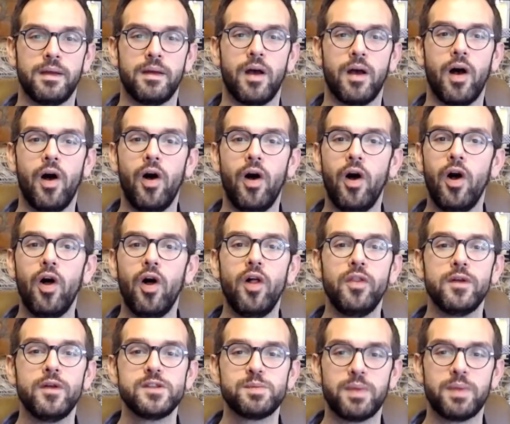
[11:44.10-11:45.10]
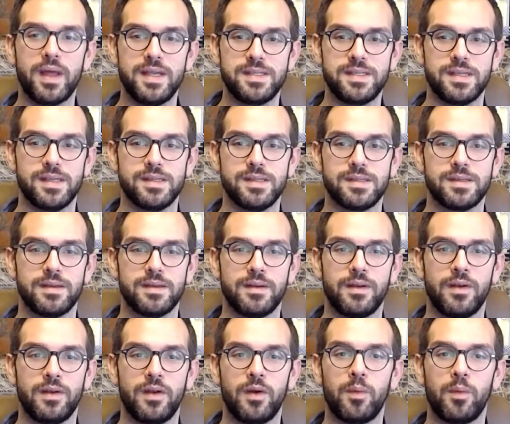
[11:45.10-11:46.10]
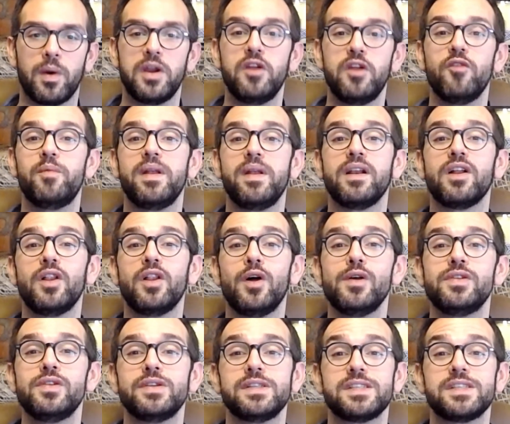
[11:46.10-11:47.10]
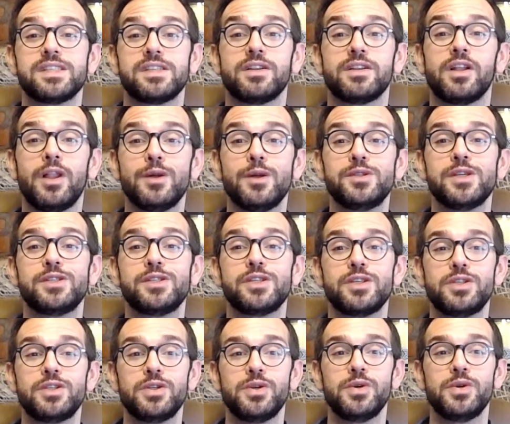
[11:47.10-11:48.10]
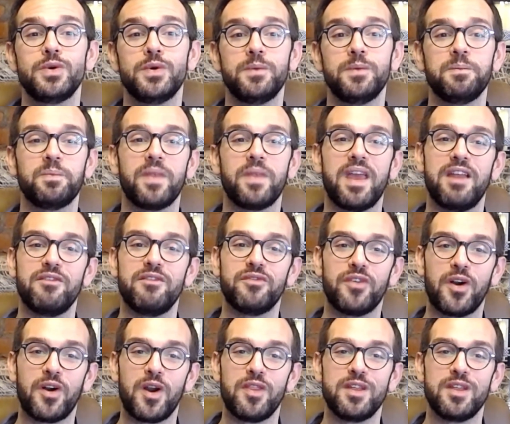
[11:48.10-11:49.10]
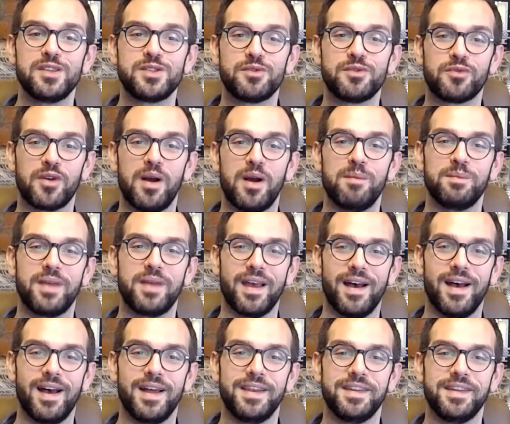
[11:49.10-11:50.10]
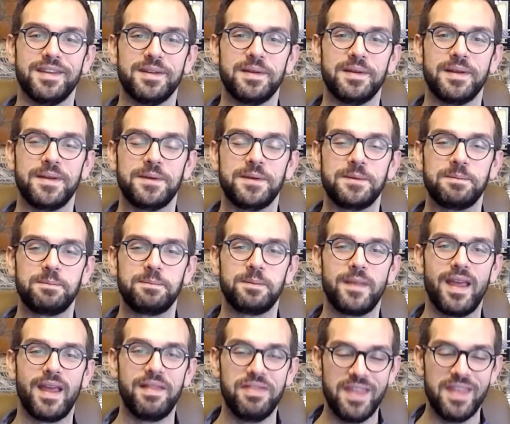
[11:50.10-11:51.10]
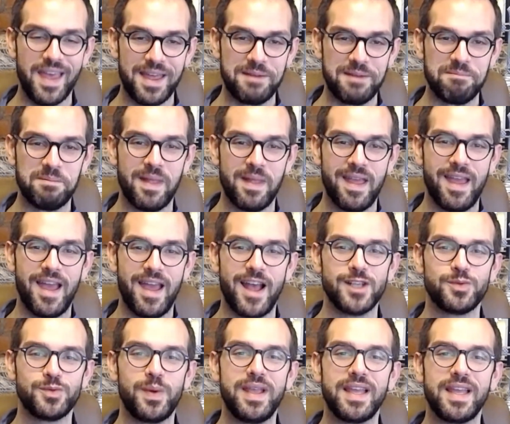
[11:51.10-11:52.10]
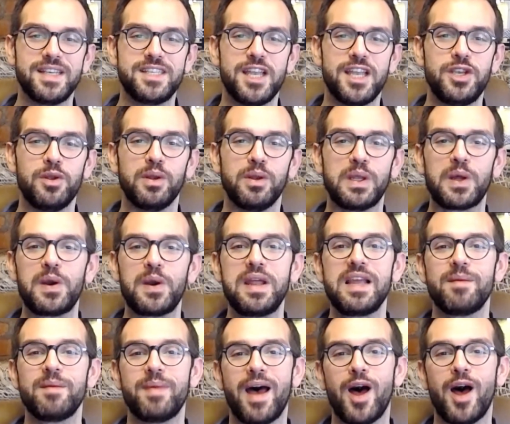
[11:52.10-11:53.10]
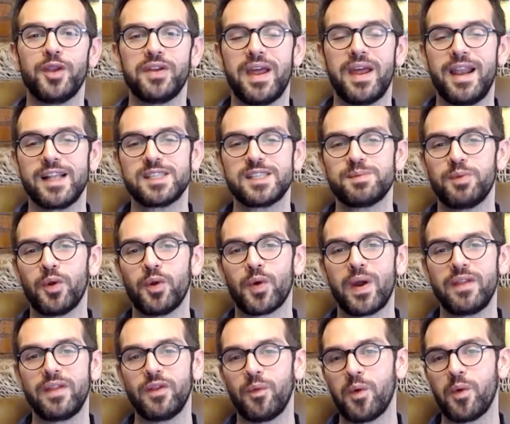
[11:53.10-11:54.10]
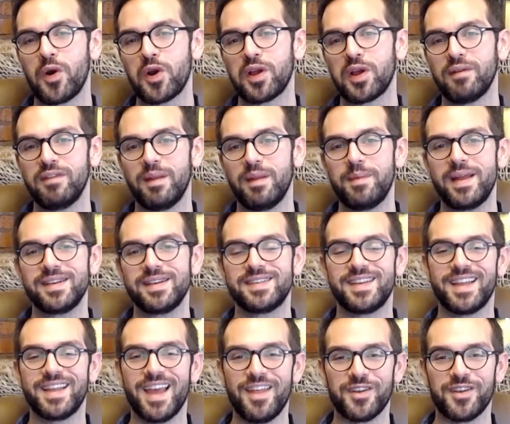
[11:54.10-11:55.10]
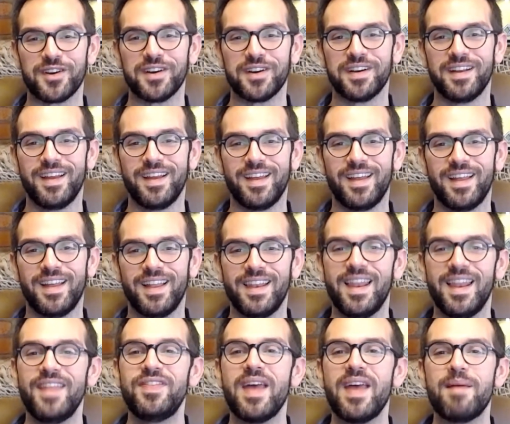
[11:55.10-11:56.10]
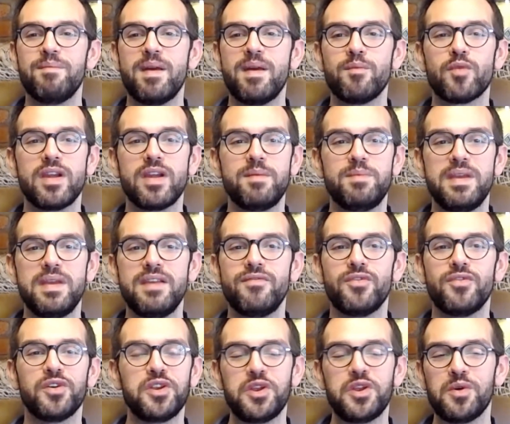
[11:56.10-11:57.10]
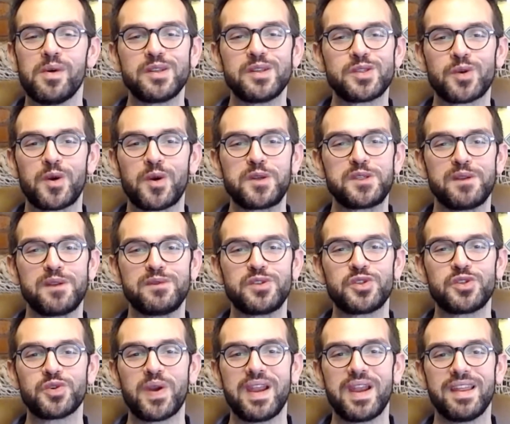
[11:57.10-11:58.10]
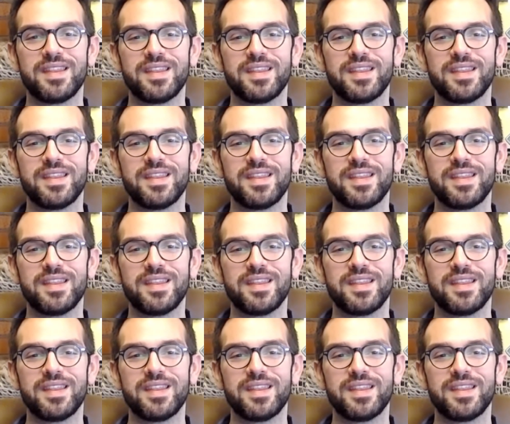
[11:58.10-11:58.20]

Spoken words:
All those places where you've been closest to and farthest from God. And then, as we continue learning about and exploring the work of Lament together, let that memory be for you a source of strength,